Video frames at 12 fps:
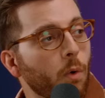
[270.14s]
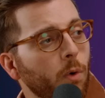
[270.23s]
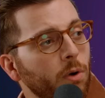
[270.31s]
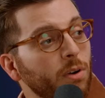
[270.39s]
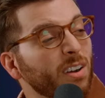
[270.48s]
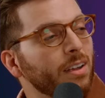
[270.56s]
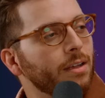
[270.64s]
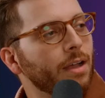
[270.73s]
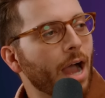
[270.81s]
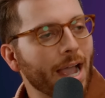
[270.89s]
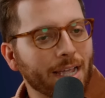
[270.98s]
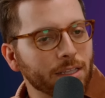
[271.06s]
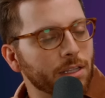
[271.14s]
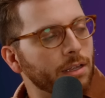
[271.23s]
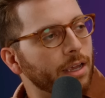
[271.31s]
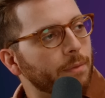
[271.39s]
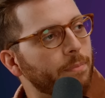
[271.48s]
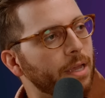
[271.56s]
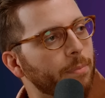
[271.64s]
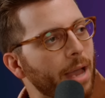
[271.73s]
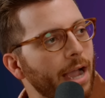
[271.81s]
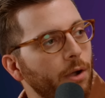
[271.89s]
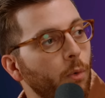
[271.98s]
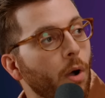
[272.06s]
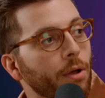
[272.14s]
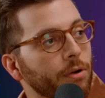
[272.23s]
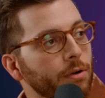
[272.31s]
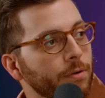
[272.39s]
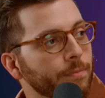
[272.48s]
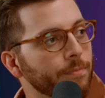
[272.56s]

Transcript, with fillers: Or I get the like big pack of water.